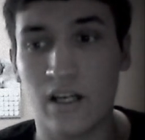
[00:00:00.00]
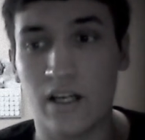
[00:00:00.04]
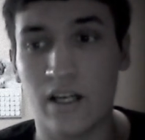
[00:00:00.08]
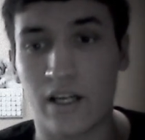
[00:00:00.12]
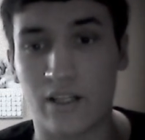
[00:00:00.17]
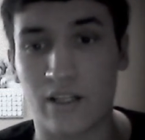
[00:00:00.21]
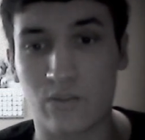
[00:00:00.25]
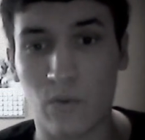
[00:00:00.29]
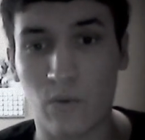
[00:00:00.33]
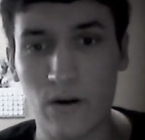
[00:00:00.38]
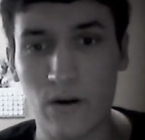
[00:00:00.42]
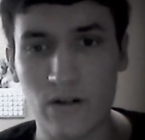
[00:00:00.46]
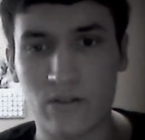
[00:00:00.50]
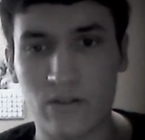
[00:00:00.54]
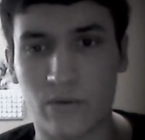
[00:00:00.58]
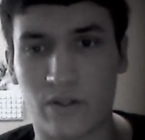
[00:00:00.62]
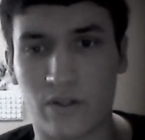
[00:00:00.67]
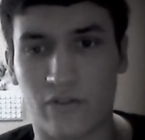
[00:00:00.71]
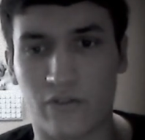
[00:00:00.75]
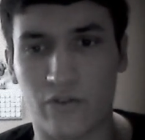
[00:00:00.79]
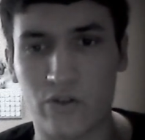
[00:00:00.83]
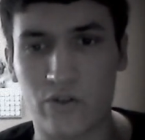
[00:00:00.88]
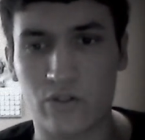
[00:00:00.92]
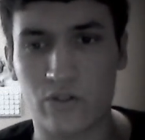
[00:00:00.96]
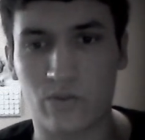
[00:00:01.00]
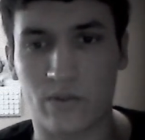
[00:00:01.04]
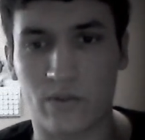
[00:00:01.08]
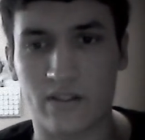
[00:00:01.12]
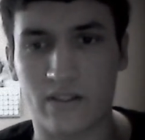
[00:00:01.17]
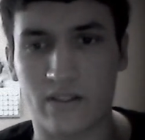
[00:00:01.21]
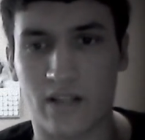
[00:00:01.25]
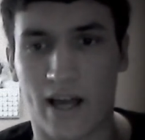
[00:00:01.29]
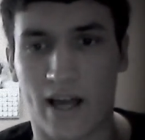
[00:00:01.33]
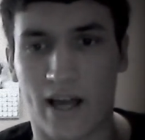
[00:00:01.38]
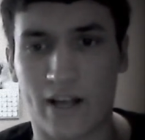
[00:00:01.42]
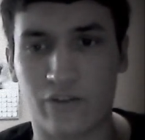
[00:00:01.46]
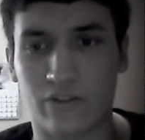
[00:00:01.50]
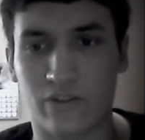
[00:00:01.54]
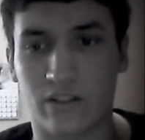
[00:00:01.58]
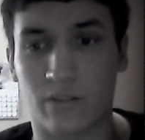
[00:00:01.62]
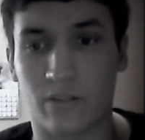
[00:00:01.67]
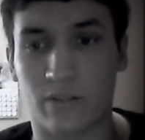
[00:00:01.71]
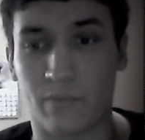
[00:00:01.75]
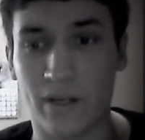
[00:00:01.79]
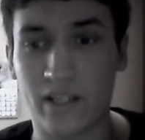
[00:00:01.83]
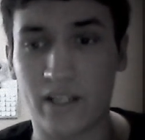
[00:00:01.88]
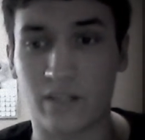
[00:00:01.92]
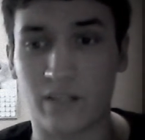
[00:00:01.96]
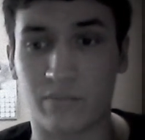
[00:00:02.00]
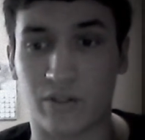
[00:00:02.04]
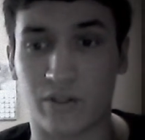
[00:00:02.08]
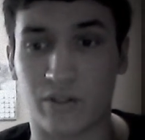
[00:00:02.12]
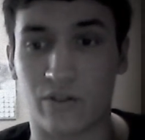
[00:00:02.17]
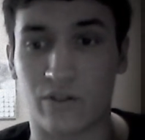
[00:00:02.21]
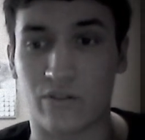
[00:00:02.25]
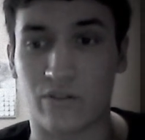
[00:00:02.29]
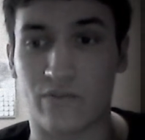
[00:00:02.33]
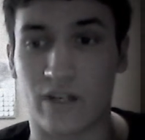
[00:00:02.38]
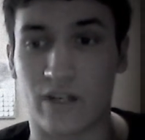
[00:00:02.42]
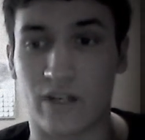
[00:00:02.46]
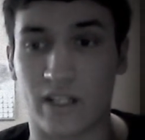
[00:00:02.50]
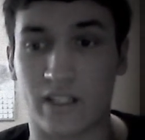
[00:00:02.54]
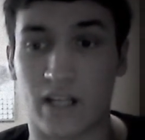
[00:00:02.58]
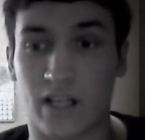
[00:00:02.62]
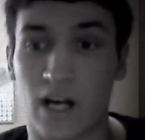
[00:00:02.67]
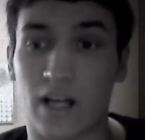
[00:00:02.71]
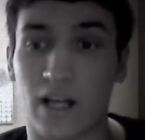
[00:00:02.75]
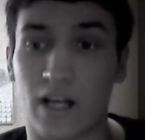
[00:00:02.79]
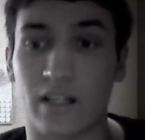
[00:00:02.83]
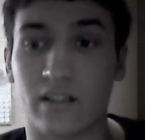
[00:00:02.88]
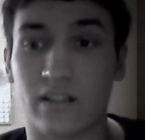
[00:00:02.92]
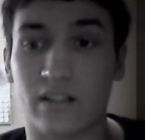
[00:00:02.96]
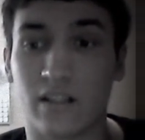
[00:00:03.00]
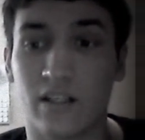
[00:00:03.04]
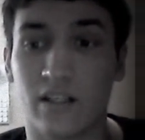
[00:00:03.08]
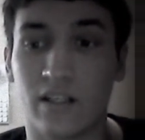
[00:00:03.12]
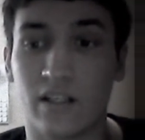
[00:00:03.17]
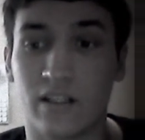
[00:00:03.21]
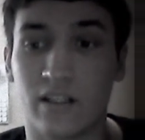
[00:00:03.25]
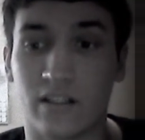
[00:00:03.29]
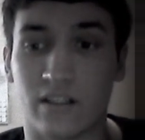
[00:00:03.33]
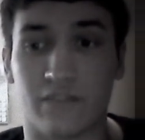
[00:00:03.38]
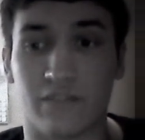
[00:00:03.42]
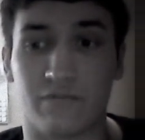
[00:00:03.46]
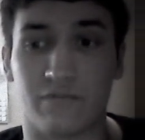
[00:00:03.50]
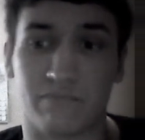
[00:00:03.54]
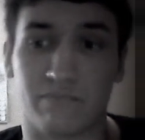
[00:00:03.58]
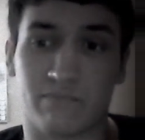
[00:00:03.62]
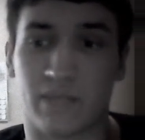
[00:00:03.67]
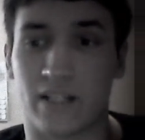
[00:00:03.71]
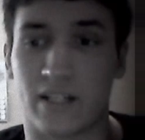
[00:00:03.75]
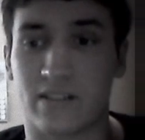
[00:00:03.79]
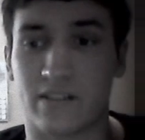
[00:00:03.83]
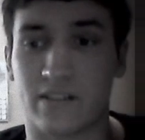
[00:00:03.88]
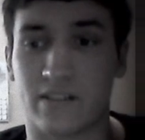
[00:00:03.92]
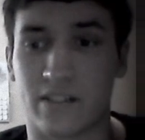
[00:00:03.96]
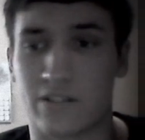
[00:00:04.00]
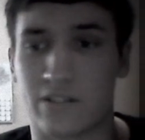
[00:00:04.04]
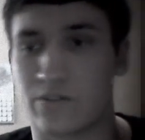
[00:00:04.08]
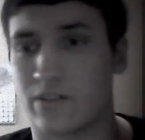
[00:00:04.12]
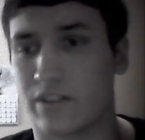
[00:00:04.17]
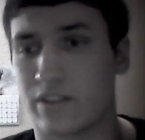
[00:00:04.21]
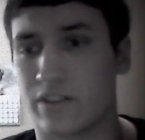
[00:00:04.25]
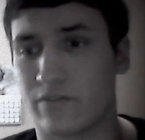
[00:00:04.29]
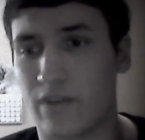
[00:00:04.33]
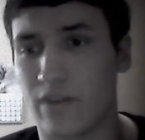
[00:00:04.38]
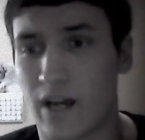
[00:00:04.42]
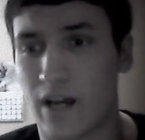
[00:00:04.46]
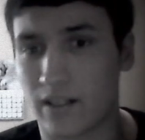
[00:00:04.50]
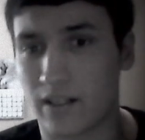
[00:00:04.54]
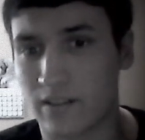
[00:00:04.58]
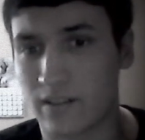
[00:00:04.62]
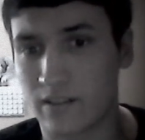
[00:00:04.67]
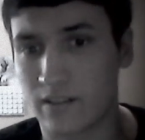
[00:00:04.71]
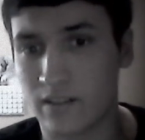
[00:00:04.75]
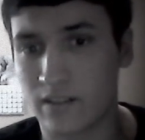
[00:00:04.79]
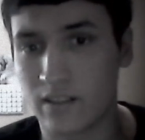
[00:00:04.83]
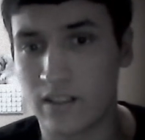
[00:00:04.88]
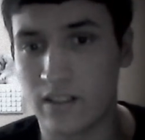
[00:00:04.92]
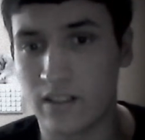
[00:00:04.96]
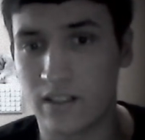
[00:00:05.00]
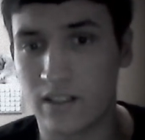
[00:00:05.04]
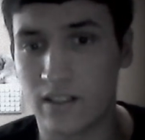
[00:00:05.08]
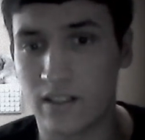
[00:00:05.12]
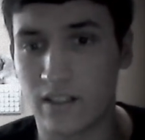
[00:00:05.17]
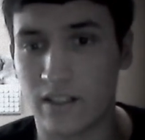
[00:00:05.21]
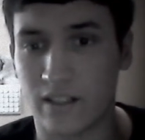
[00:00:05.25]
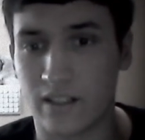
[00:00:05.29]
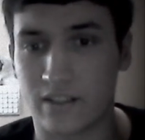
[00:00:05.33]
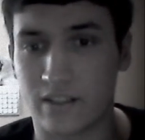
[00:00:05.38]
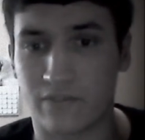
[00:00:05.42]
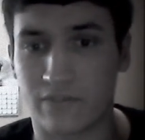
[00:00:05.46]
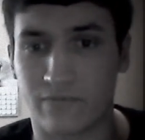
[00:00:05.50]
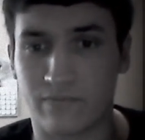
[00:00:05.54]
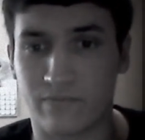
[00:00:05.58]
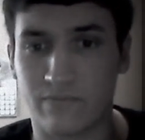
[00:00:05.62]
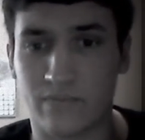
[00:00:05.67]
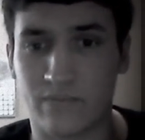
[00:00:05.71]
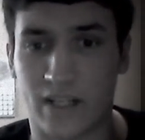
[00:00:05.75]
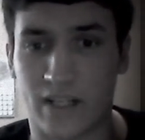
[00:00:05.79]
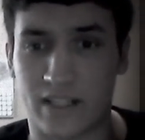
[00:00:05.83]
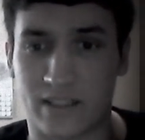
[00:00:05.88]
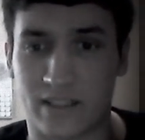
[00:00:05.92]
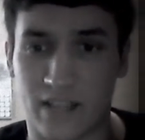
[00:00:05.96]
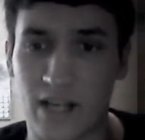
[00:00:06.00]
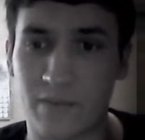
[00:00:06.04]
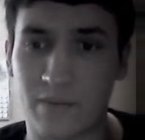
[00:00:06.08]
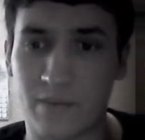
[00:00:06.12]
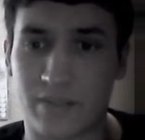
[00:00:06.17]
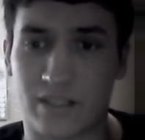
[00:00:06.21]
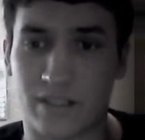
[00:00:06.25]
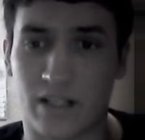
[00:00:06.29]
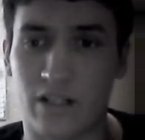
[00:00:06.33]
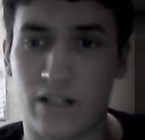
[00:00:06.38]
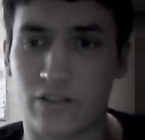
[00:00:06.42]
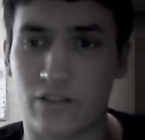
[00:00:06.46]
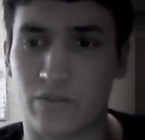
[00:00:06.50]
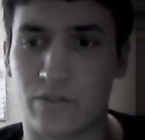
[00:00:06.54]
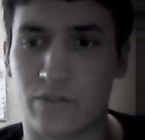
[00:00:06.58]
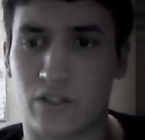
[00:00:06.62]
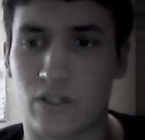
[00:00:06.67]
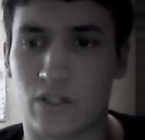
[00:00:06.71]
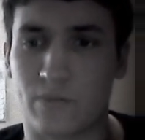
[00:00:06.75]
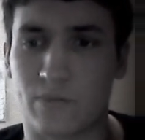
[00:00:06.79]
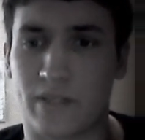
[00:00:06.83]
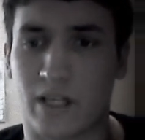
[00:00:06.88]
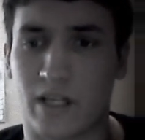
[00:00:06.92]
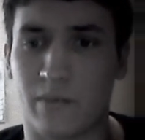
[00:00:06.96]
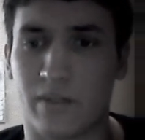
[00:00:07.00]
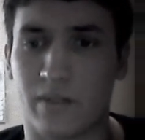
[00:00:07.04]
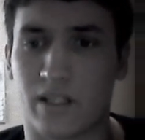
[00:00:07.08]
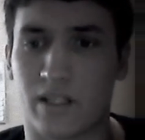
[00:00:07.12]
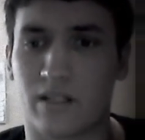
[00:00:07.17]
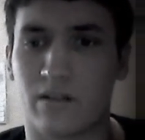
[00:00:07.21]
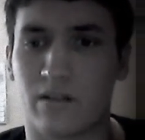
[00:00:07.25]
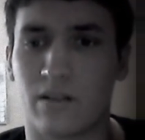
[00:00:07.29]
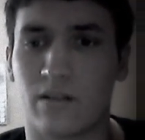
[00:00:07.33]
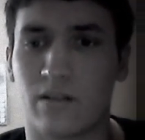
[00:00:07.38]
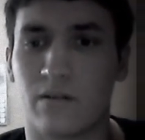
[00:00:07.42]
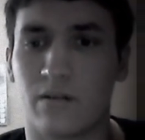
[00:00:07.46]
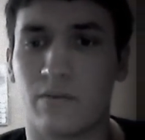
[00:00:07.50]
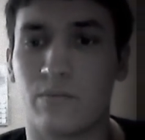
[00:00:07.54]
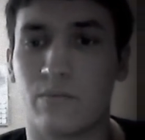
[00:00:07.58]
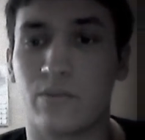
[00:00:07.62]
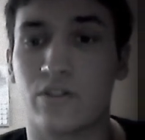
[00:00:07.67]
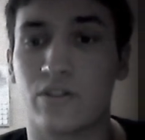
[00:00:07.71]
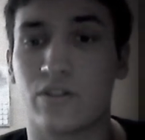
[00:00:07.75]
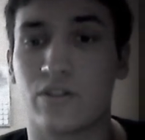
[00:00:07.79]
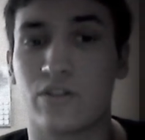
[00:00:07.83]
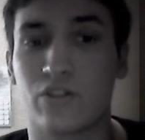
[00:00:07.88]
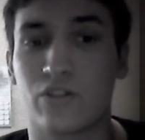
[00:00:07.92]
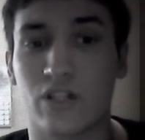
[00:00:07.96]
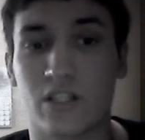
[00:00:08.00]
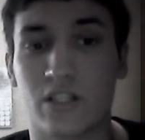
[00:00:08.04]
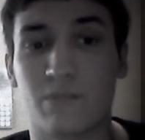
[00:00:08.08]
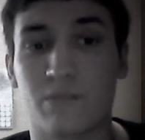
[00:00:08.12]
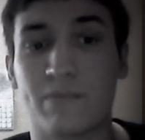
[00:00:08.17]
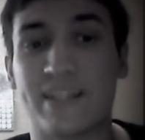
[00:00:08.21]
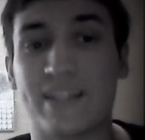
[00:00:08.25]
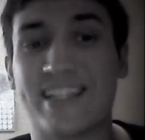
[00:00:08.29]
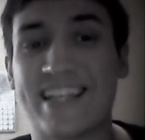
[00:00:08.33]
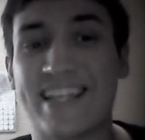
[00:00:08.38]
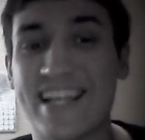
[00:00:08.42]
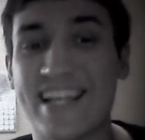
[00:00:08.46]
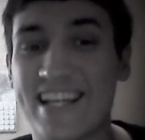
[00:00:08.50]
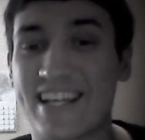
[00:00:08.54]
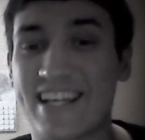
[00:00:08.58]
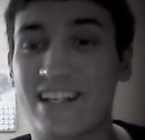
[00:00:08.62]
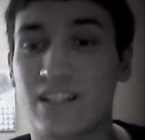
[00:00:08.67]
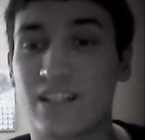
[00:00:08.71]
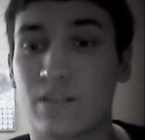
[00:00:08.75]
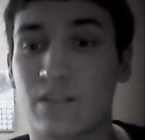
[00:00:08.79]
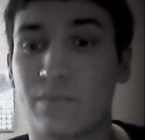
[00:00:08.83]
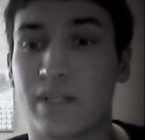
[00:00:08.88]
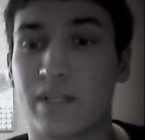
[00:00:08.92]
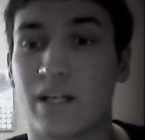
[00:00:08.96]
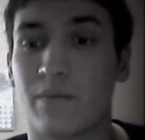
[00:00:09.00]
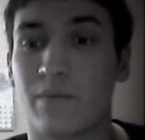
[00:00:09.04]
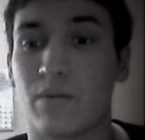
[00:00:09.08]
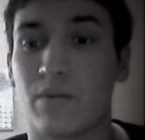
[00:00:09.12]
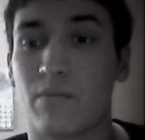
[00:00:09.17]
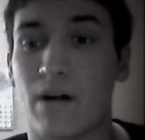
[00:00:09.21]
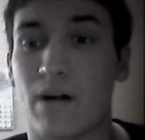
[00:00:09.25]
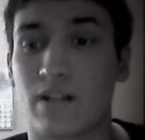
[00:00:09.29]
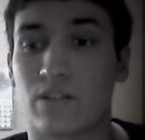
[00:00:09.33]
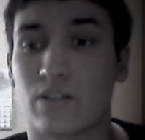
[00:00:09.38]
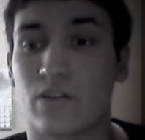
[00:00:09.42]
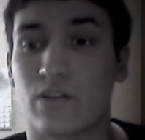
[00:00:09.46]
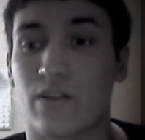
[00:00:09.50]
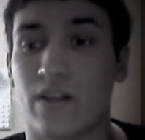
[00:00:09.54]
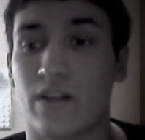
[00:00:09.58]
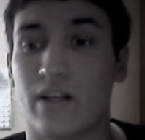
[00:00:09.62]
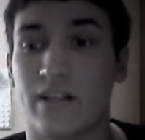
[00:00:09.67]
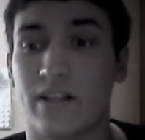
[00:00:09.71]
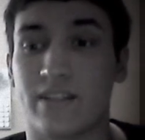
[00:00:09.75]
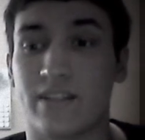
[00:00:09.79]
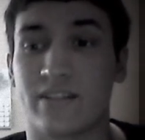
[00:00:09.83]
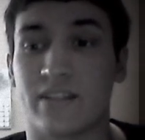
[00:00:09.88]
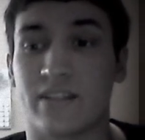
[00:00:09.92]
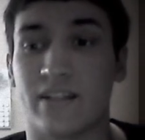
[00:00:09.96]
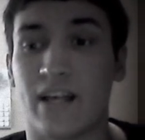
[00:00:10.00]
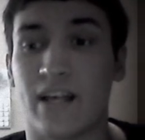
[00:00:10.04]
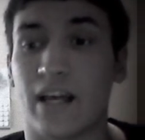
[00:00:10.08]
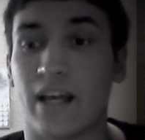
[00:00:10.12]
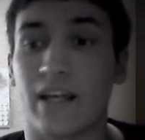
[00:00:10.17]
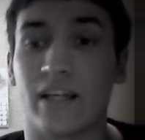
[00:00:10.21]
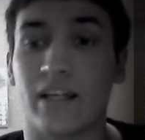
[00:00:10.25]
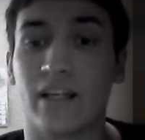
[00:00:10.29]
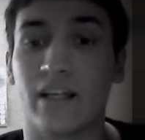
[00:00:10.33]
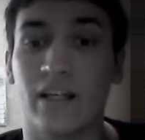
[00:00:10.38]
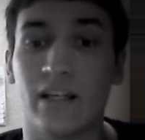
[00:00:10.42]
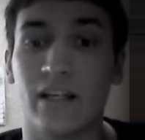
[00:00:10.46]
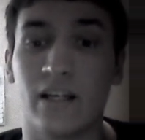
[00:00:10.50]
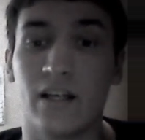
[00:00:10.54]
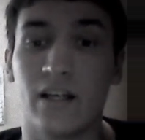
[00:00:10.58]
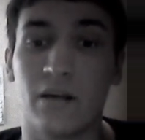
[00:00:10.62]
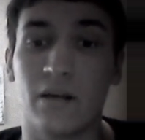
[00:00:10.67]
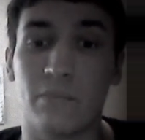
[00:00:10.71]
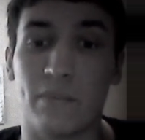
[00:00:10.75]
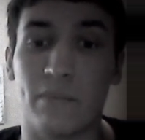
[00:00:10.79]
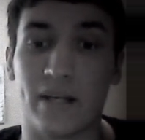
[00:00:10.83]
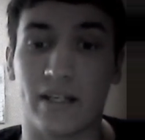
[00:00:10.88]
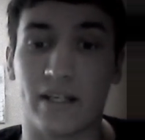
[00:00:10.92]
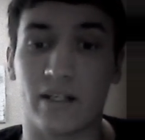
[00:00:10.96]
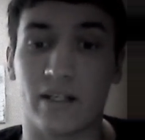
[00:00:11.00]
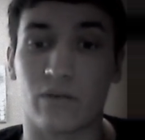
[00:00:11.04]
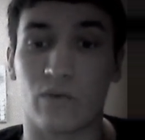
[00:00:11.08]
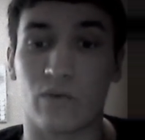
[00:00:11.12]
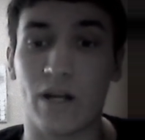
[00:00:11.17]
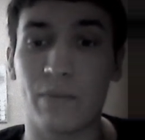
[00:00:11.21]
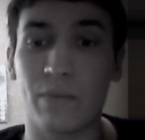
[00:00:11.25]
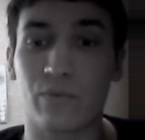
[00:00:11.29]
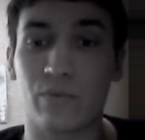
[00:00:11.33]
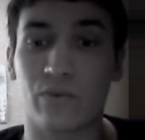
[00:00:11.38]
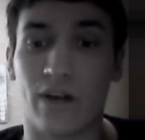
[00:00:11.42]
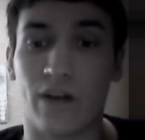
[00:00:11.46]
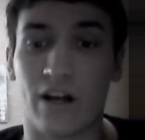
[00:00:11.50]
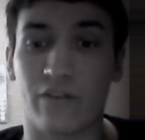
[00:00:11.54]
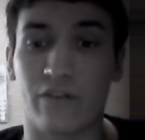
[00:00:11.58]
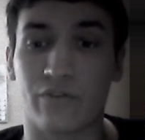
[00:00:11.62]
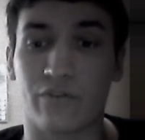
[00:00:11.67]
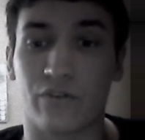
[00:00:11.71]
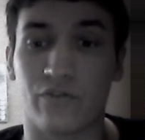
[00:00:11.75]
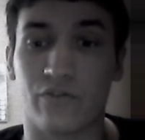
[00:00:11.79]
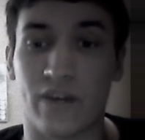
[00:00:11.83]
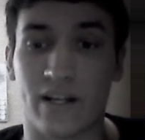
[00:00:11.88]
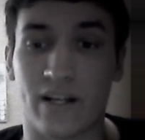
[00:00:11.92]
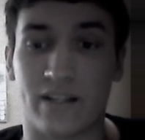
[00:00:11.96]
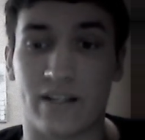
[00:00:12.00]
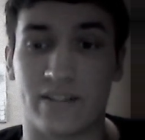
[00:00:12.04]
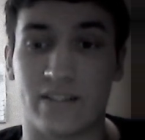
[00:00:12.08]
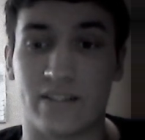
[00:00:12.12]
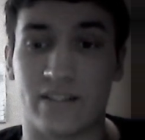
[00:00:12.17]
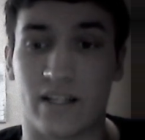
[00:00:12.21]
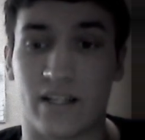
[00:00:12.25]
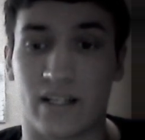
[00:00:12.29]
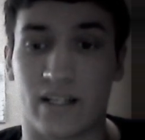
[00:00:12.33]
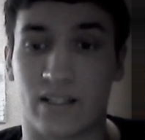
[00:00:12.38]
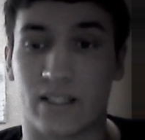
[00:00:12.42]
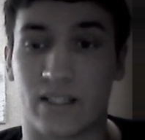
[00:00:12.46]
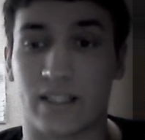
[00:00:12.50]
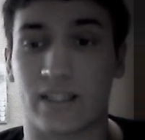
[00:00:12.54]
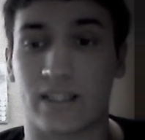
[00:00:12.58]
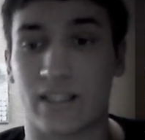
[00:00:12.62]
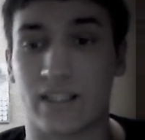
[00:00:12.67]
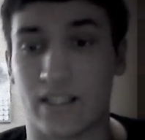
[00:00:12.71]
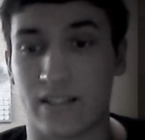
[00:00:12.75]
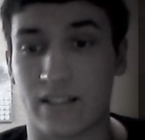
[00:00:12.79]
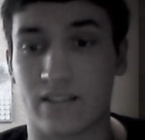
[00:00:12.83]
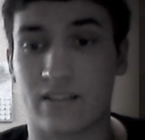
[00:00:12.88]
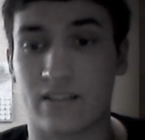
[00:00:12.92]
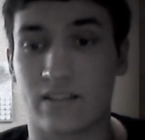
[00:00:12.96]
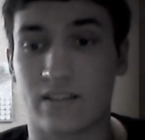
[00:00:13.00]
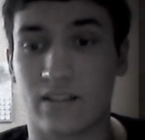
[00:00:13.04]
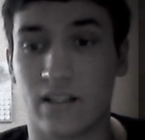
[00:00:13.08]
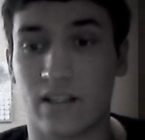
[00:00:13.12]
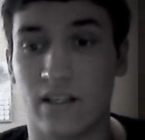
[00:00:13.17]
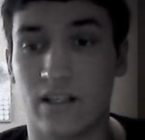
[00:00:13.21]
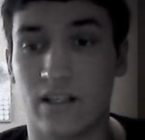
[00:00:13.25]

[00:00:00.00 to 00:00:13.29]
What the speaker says: His works were the first ones to actually depict computers of any kind, if that's an interesting fact. At the time, technology was just beginning to become the monster that it is today, making it ripe ground for a fantasy setting like this,